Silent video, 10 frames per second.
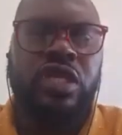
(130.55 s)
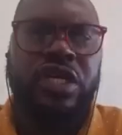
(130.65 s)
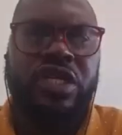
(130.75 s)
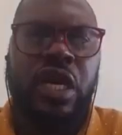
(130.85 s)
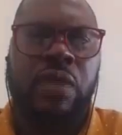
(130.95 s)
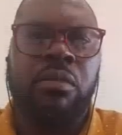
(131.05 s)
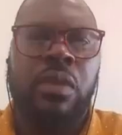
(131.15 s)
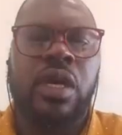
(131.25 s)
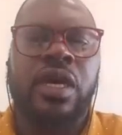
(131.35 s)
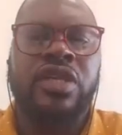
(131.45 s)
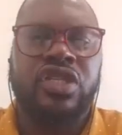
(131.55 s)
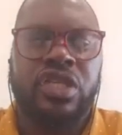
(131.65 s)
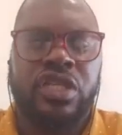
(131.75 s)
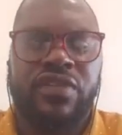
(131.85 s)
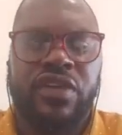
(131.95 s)
So it does come as
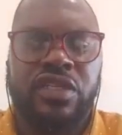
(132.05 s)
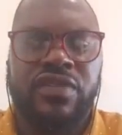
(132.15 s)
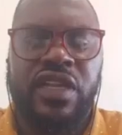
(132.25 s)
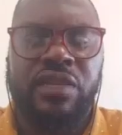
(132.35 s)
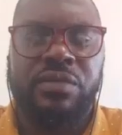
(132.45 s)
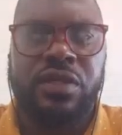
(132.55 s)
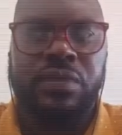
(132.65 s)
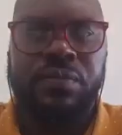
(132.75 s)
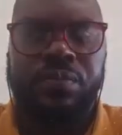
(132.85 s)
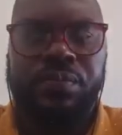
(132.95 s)
a significant development.